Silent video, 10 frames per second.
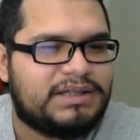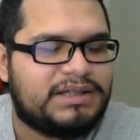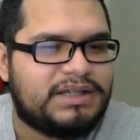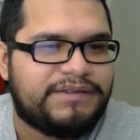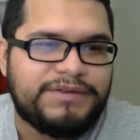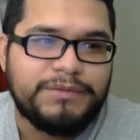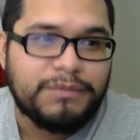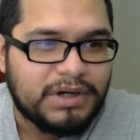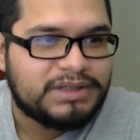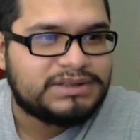if you
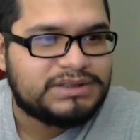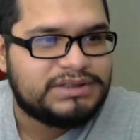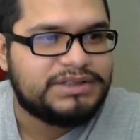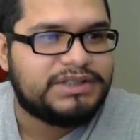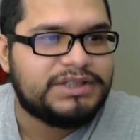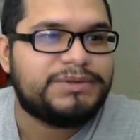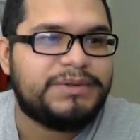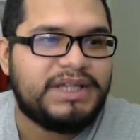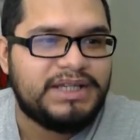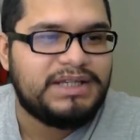want, you can do
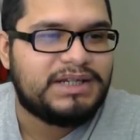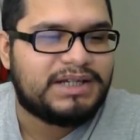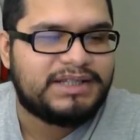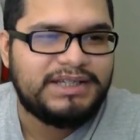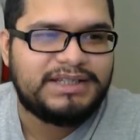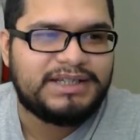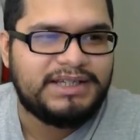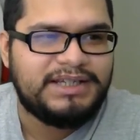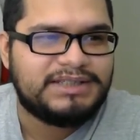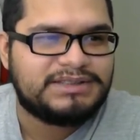E. I think the
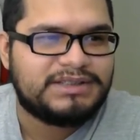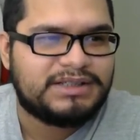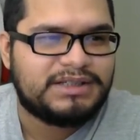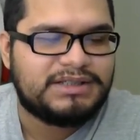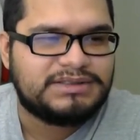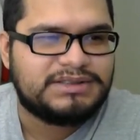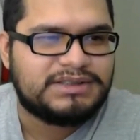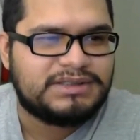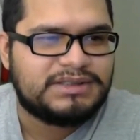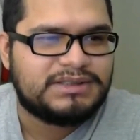E is
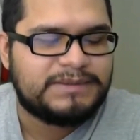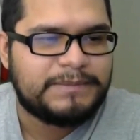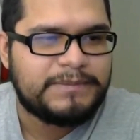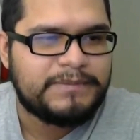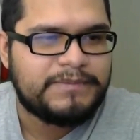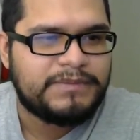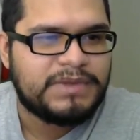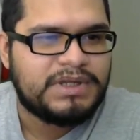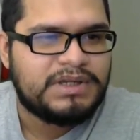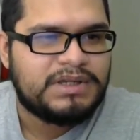the
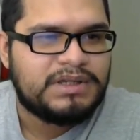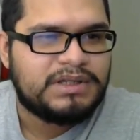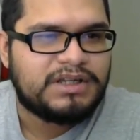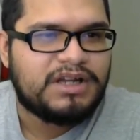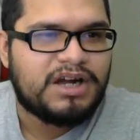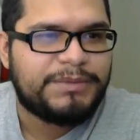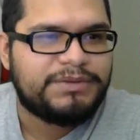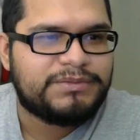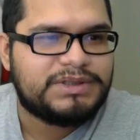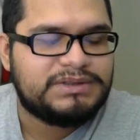common one,